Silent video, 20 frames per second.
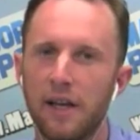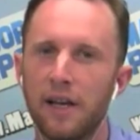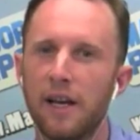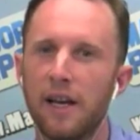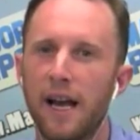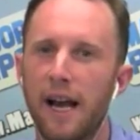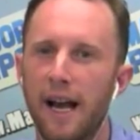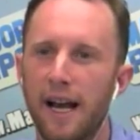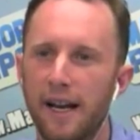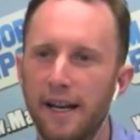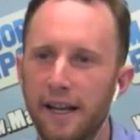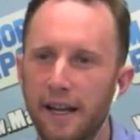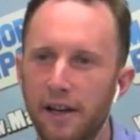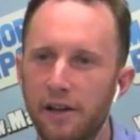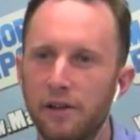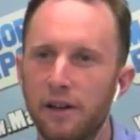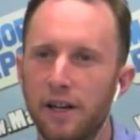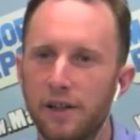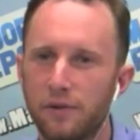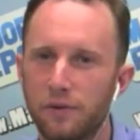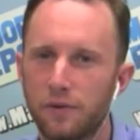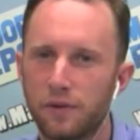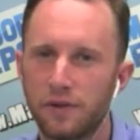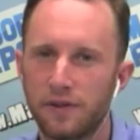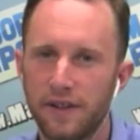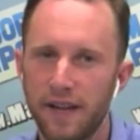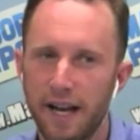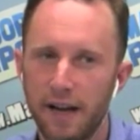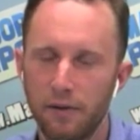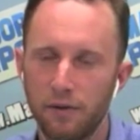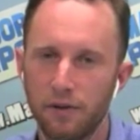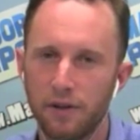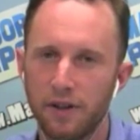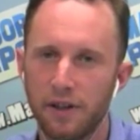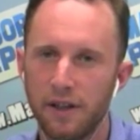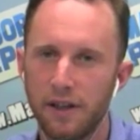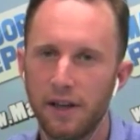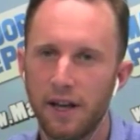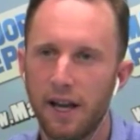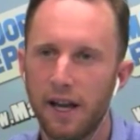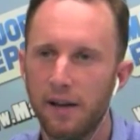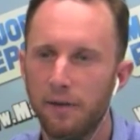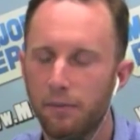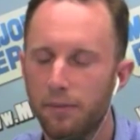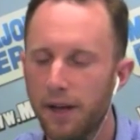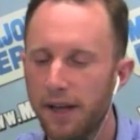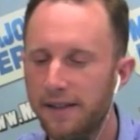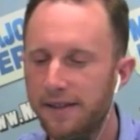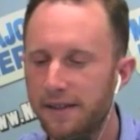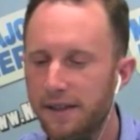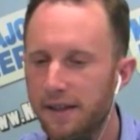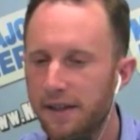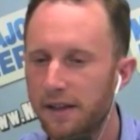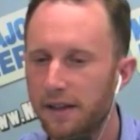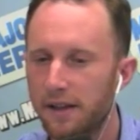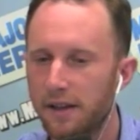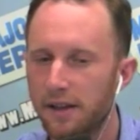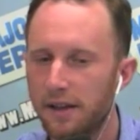had intellectual integrity and basic